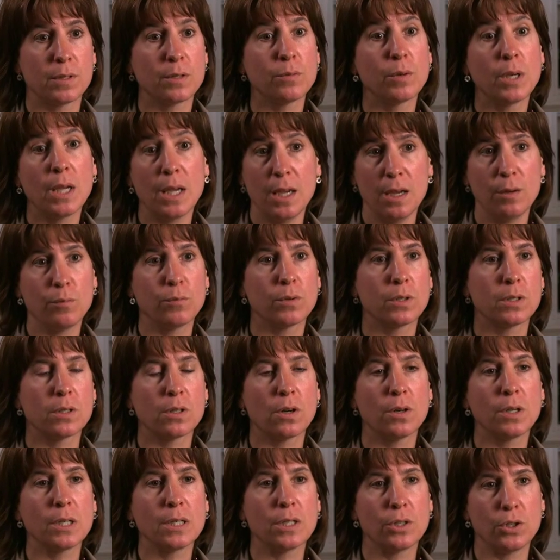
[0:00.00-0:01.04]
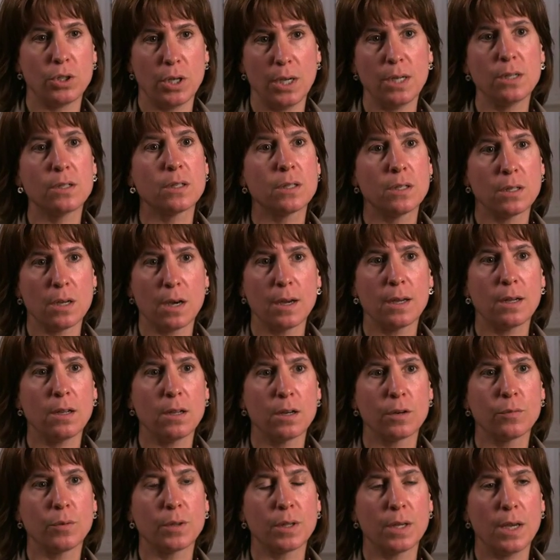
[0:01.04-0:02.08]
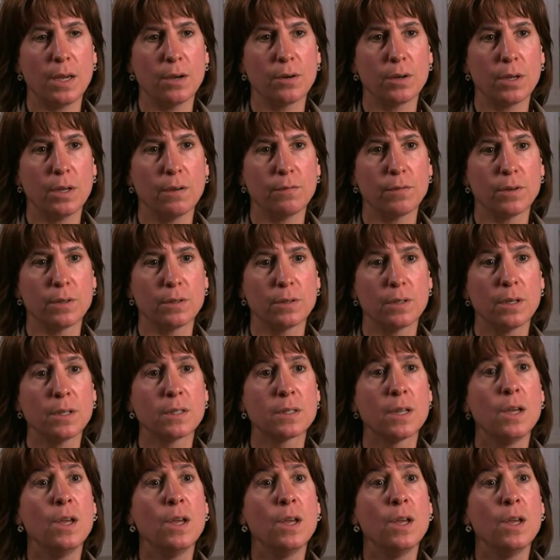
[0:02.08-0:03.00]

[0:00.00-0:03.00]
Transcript: So again, we're starting to change the dialogue with caregiver.